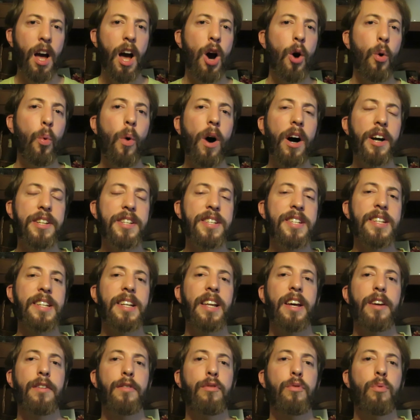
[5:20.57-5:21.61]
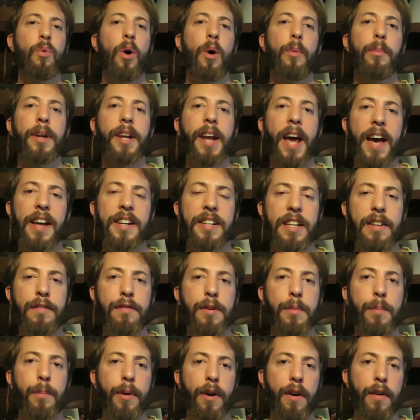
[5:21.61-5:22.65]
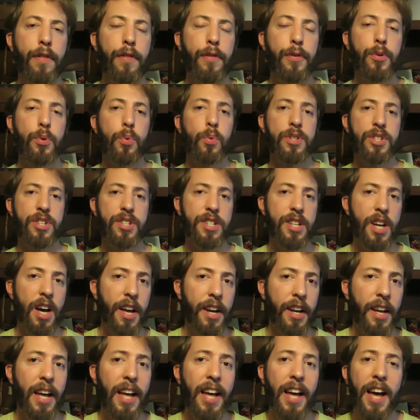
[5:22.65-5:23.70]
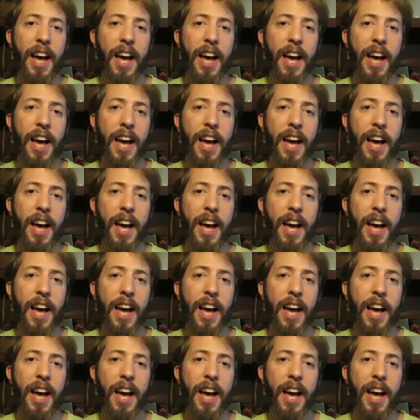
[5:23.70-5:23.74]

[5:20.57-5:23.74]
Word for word: A white slave woman had given birth to a son,